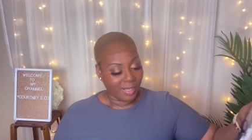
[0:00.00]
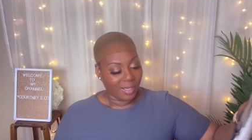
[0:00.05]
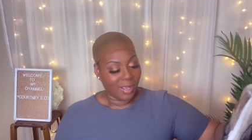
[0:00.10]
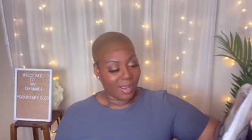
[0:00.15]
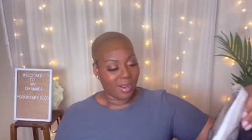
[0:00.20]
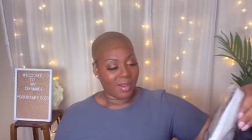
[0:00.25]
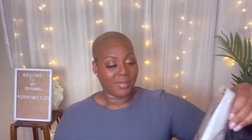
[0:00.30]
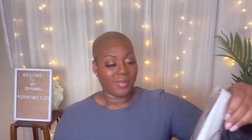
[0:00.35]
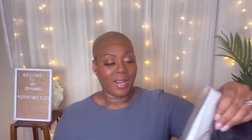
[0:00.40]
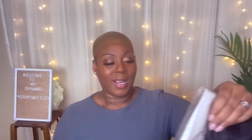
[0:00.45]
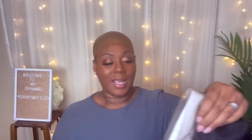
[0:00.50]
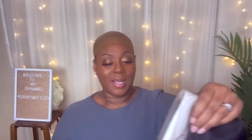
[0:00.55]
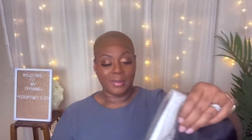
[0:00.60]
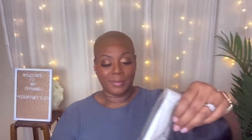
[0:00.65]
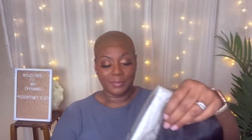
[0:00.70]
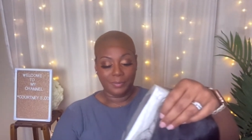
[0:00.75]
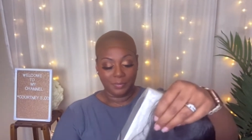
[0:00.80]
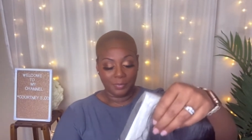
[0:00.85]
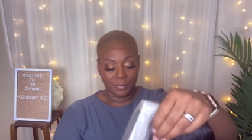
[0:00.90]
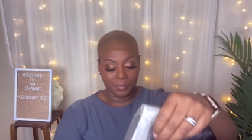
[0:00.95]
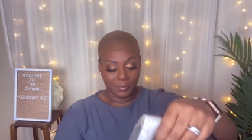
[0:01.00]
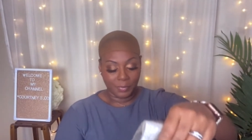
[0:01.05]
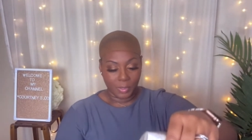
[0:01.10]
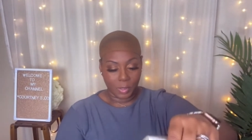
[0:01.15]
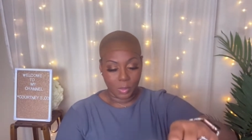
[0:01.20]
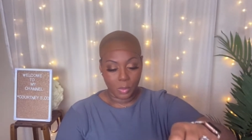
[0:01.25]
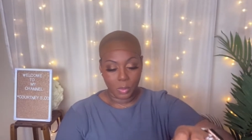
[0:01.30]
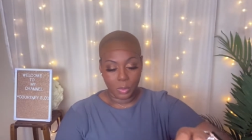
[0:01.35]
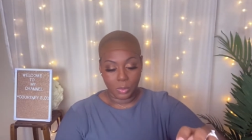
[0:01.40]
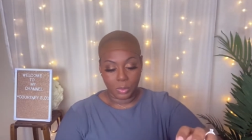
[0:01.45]
All right.
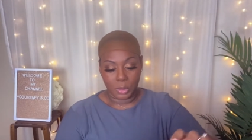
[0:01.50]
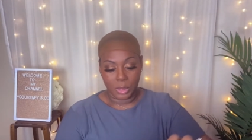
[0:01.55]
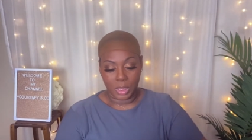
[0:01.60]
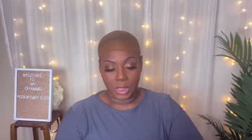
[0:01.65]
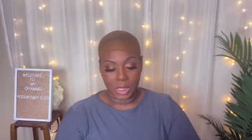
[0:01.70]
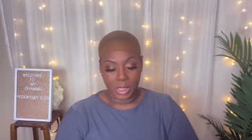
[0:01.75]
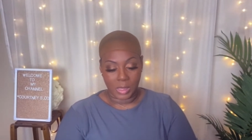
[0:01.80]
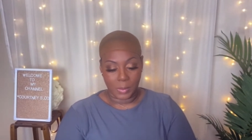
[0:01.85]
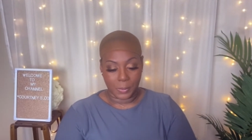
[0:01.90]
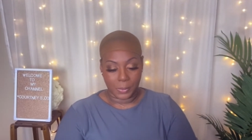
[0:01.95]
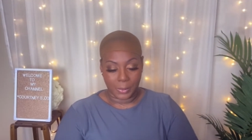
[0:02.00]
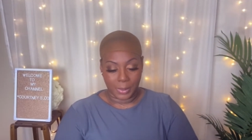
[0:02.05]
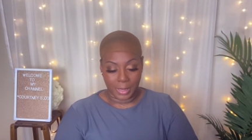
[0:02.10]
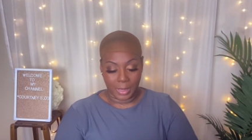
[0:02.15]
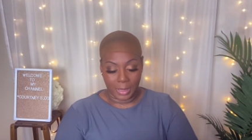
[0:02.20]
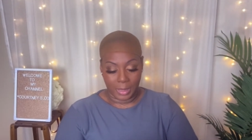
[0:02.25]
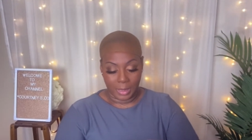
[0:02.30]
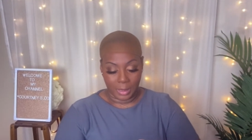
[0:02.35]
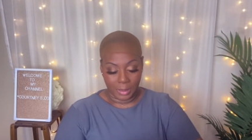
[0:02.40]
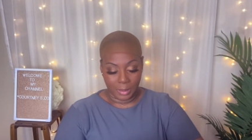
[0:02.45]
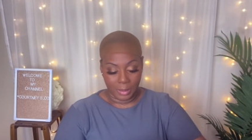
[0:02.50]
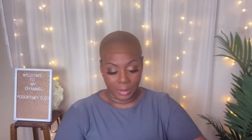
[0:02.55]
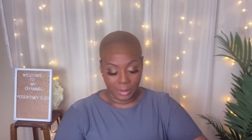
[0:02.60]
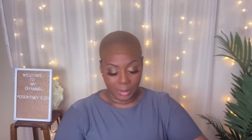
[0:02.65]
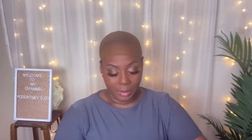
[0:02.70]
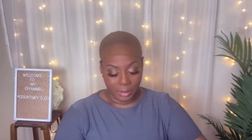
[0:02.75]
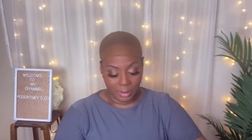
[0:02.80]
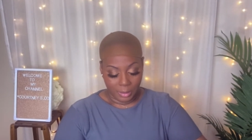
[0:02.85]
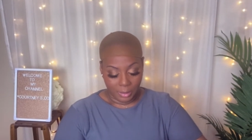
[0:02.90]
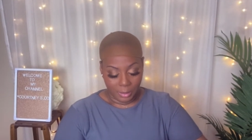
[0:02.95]
Ooh, she is pretty.
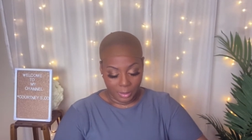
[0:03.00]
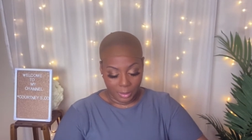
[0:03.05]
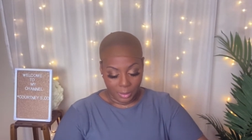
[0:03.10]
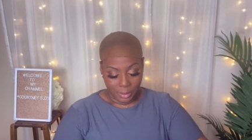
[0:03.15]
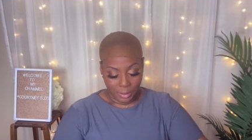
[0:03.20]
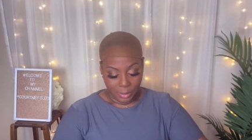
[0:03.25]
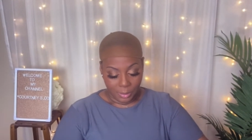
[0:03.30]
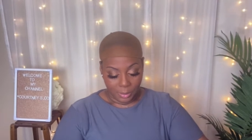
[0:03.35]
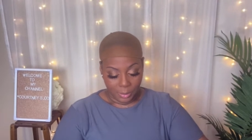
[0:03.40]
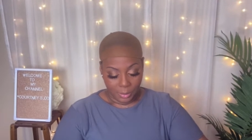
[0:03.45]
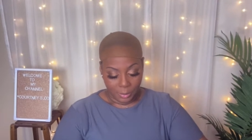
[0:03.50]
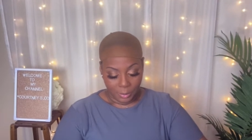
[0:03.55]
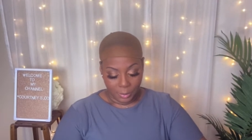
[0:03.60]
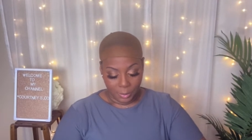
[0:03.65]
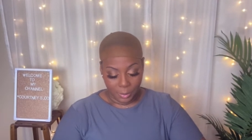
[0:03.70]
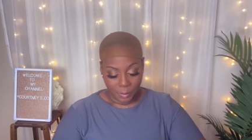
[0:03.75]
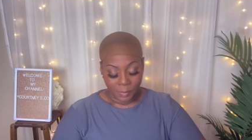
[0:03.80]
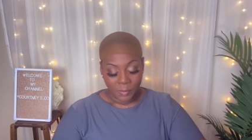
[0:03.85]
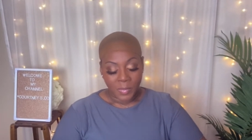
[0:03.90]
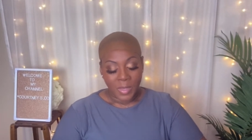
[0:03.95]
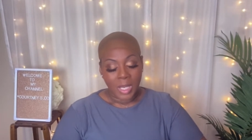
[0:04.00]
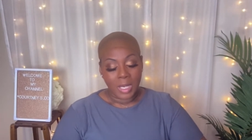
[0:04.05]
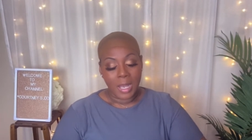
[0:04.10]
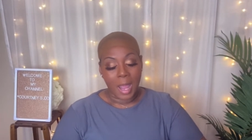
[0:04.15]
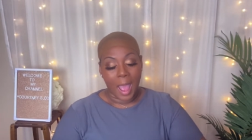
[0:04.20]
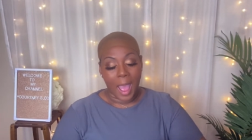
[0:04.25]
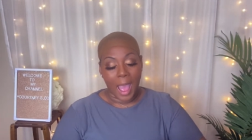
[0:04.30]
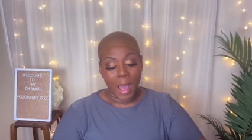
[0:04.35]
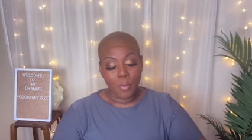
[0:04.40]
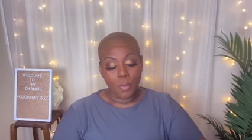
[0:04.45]
Ooh.
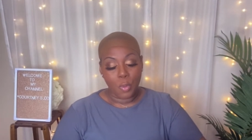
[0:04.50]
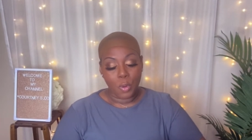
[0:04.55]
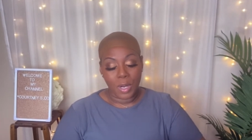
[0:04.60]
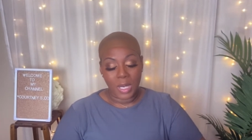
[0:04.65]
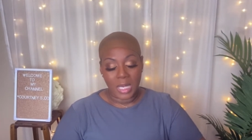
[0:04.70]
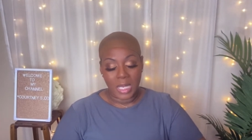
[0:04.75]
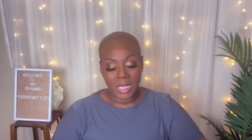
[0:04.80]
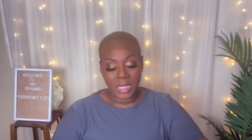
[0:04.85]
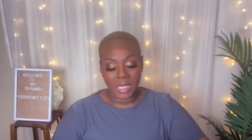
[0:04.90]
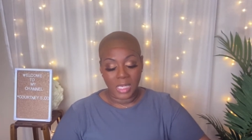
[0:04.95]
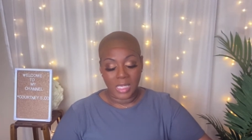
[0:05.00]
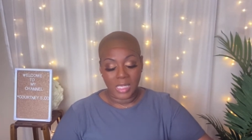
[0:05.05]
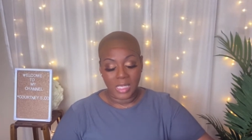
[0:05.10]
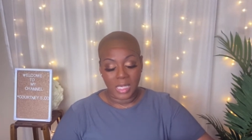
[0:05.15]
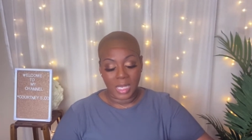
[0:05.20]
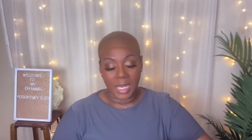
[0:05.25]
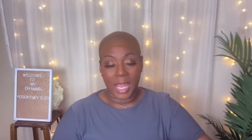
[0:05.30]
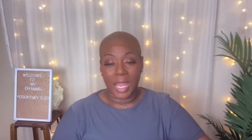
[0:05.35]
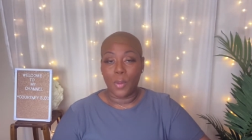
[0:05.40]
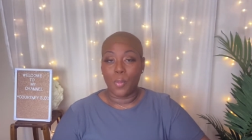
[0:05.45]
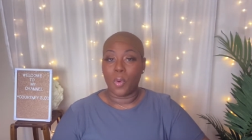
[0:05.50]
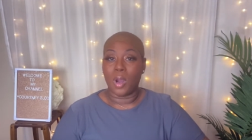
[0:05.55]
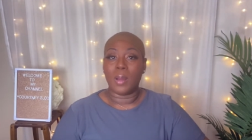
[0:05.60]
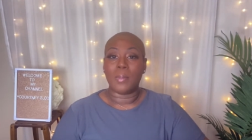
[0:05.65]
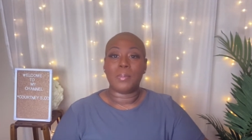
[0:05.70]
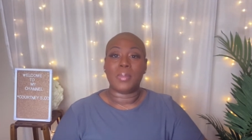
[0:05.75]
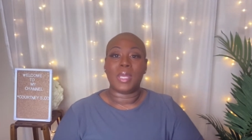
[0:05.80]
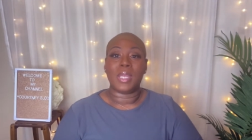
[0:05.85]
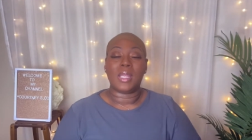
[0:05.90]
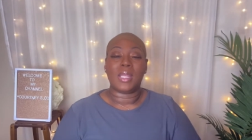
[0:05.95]
Now, I wanted this in a
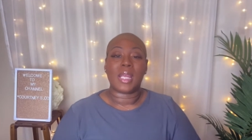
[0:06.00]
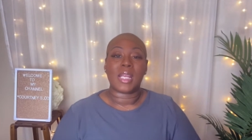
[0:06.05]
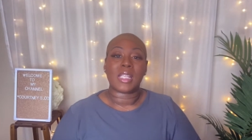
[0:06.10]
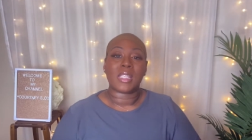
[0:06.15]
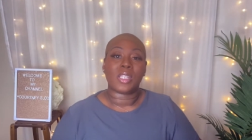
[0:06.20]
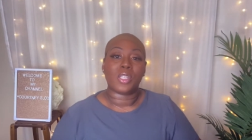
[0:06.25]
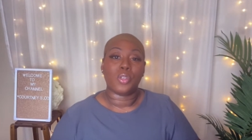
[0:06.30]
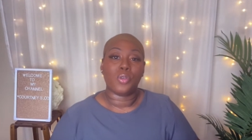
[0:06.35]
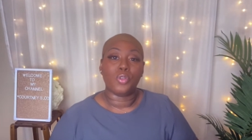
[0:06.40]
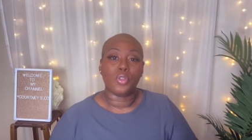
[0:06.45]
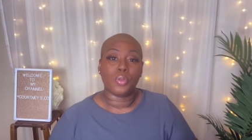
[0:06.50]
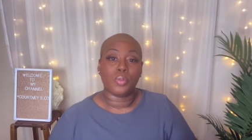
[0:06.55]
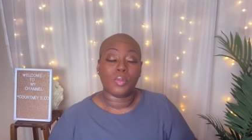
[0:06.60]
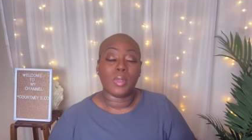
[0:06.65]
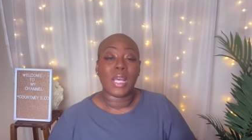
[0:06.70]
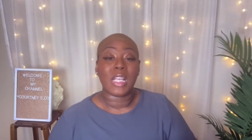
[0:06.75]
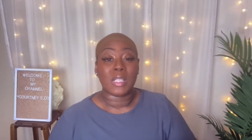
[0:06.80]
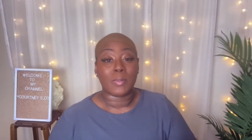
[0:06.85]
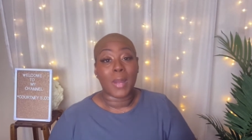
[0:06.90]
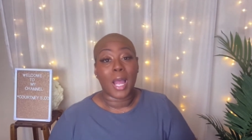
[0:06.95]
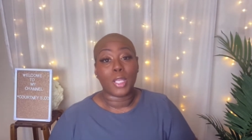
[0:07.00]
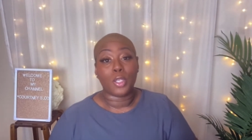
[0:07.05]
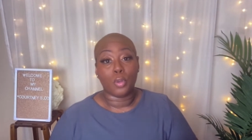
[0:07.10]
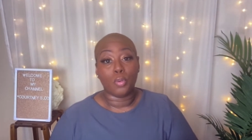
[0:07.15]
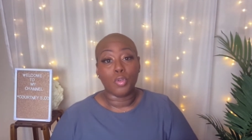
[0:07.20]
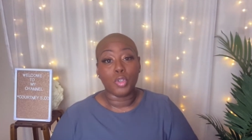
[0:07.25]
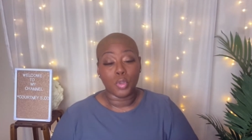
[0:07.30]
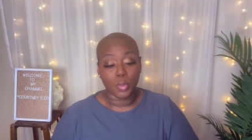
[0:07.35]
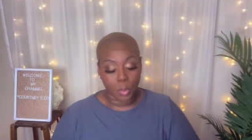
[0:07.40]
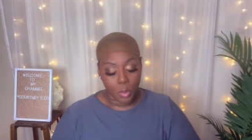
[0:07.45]
one B. That's the usual. That's my
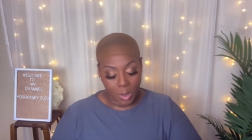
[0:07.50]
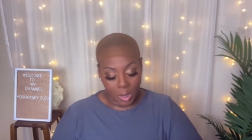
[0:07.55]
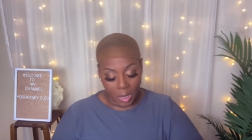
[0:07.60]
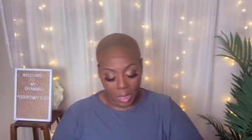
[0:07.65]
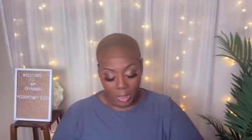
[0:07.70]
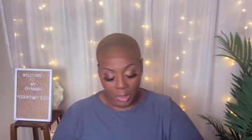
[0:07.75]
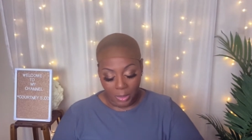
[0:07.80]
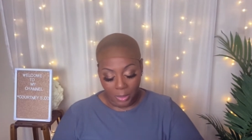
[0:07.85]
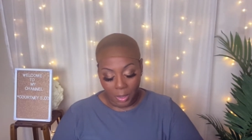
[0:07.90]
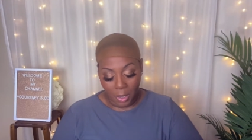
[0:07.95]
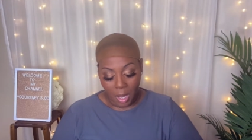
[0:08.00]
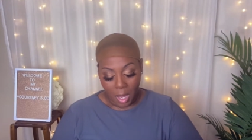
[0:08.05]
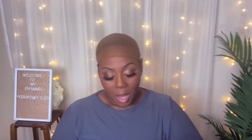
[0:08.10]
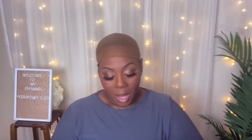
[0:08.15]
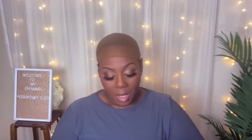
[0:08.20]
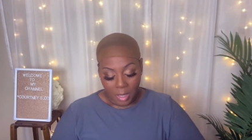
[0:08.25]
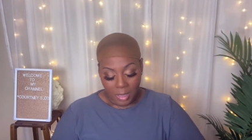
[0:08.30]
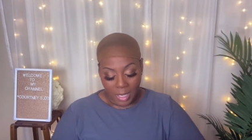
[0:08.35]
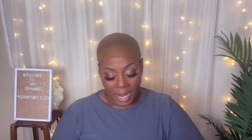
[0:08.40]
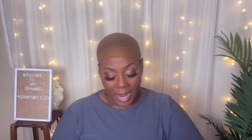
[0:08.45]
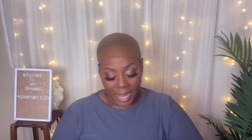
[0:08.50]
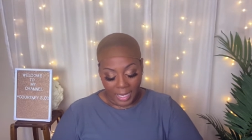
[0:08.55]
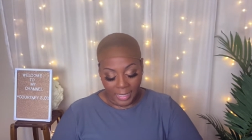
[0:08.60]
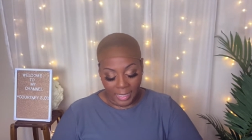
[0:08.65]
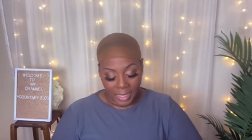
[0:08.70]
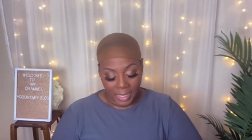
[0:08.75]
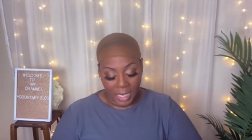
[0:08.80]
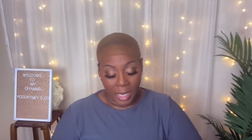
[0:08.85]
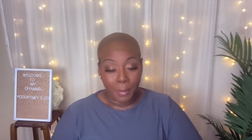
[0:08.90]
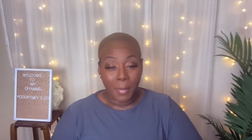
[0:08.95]
usual color that I
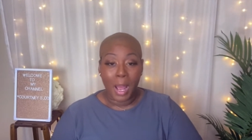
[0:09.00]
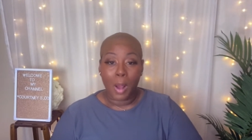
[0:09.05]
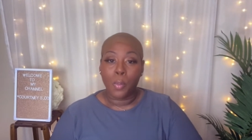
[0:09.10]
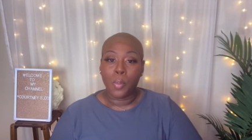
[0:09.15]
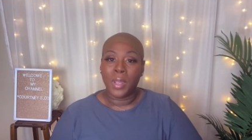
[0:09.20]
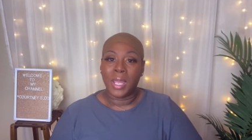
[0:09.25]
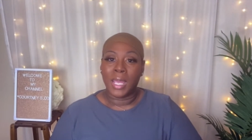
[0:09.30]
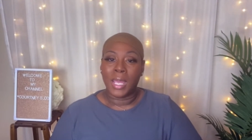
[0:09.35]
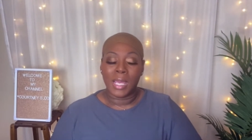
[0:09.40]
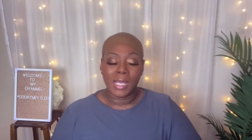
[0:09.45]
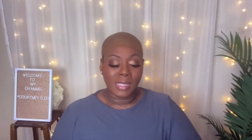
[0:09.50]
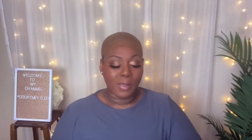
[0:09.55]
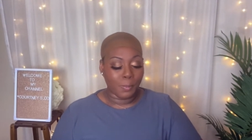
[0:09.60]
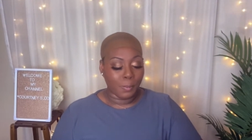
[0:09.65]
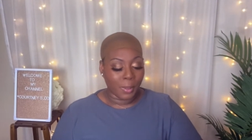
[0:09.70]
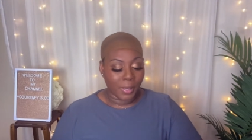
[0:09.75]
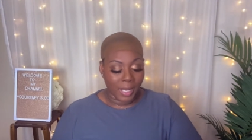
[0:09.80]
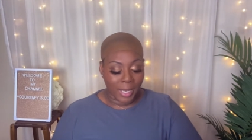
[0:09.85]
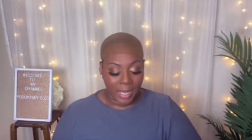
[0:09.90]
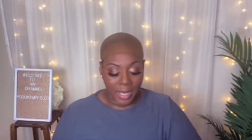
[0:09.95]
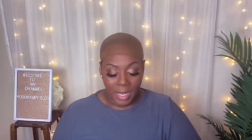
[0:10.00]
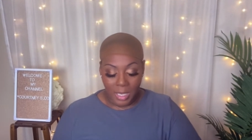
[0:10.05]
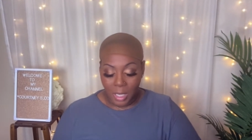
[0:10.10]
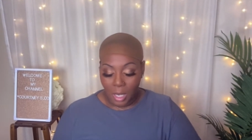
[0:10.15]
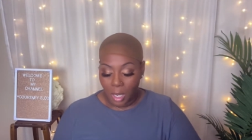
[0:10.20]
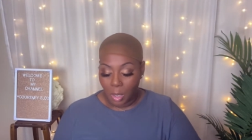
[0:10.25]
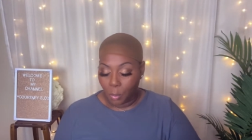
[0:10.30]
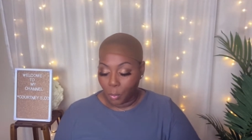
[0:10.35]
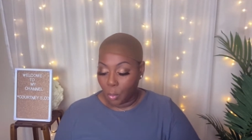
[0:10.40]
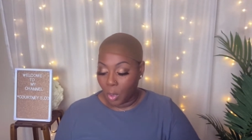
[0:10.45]
get in my wigs, but
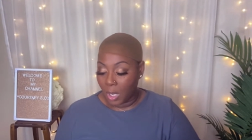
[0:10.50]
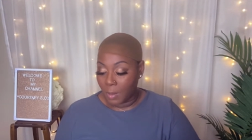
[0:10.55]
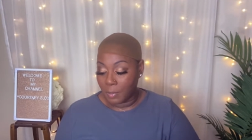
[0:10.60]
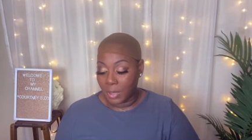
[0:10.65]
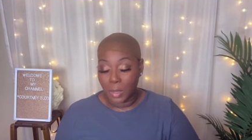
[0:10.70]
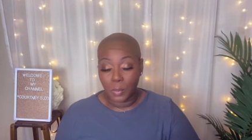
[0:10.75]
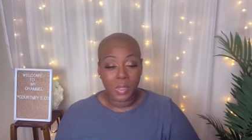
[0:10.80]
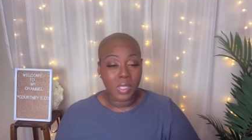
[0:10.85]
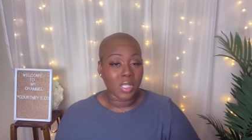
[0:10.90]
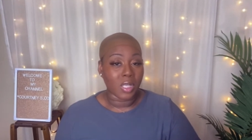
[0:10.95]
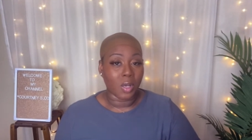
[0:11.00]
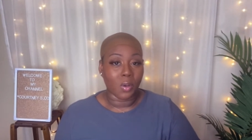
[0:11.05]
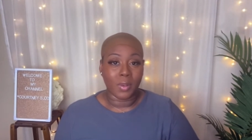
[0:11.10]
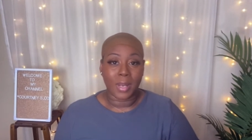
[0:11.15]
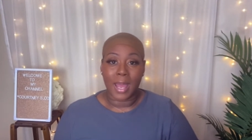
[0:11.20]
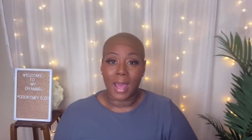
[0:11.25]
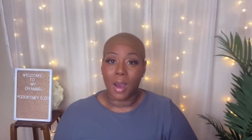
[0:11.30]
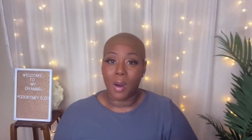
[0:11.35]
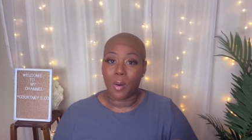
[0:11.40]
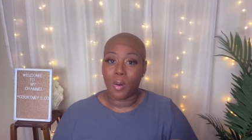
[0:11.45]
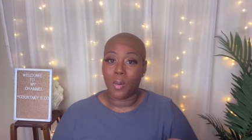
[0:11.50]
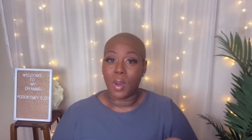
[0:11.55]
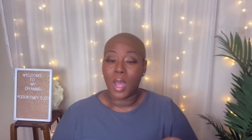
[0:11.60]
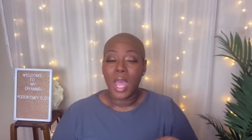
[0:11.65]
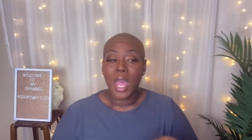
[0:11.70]
one B was sold out.